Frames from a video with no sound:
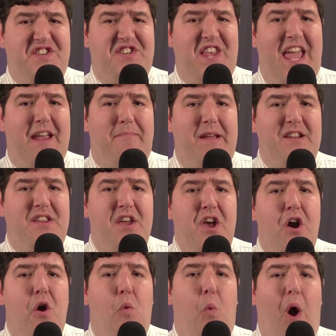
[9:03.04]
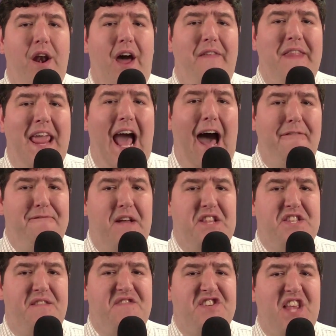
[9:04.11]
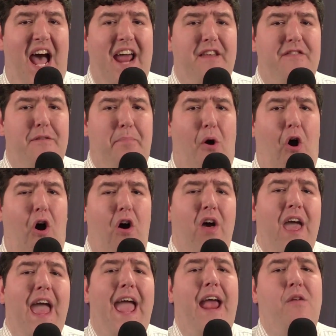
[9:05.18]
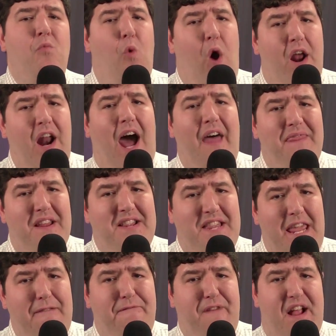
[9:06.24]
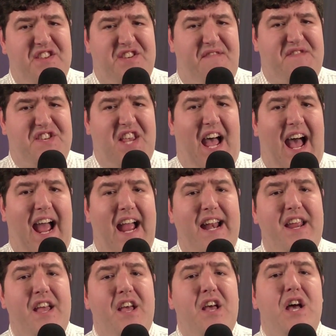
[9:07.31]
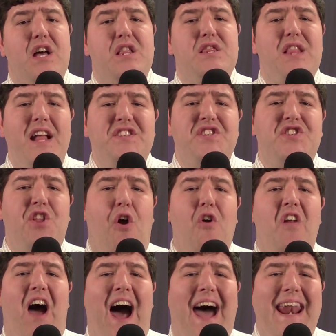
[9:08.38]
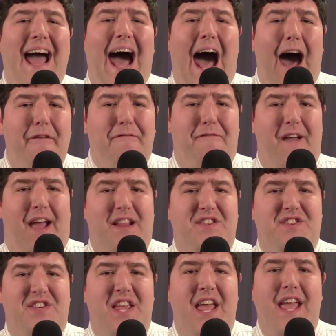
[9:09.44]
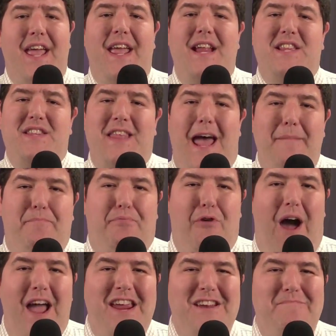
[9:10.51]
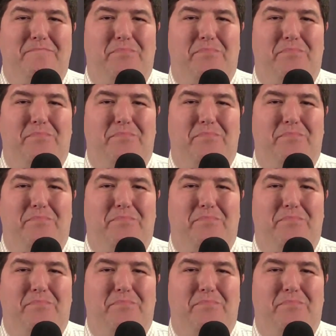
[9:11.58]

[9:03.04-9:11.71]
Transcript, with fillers: segment, one on the offensive side of the ball and one on the defensive side. Let's start on offense. It's that Bryant